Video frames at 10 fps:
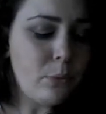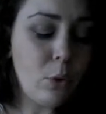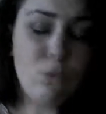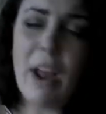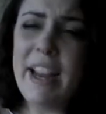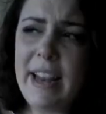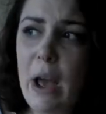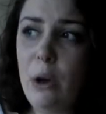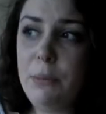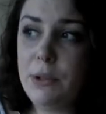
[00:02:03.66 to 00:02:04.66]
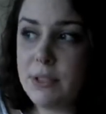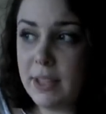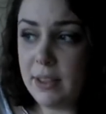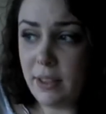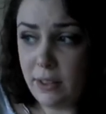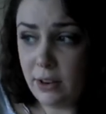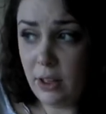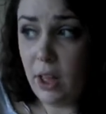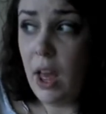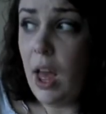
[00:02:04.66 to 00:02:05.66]
Right now I'm using the
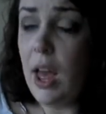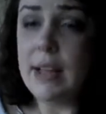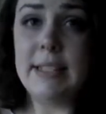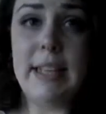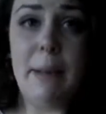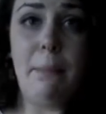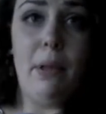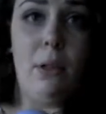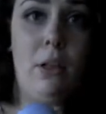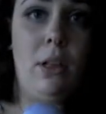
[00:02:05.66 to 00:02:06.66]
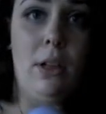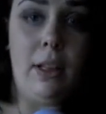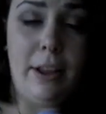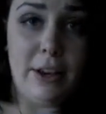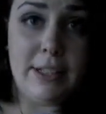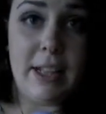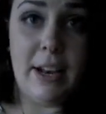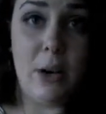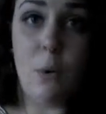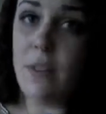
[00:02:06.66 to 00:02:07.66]
little sample
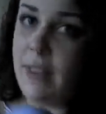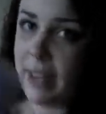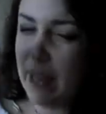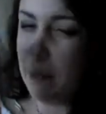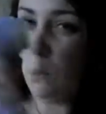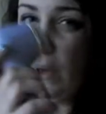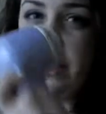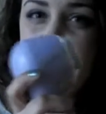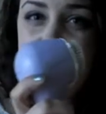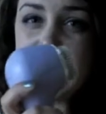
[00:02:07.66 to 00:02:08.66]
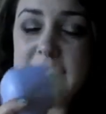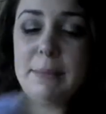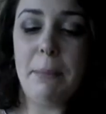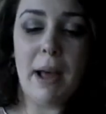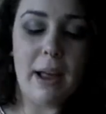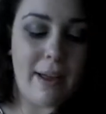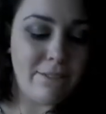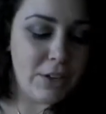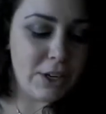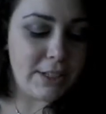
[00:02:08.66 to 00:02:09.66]
Clarisonic one that came with this, but at
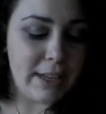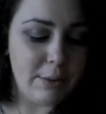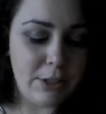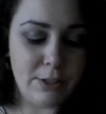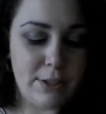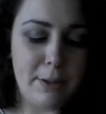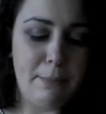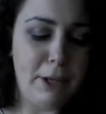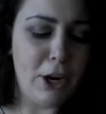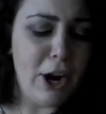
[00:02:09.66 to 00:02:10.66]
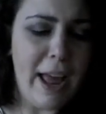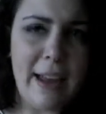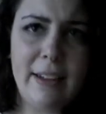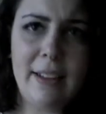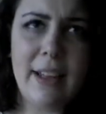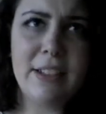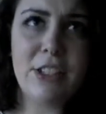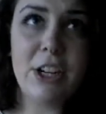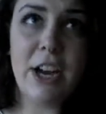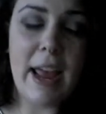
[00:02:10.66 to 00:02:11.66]
first I was using a Murad
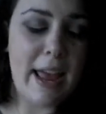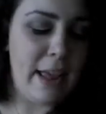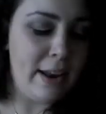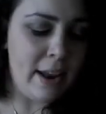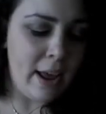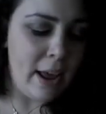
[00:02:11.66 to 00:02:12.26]
cleanser, and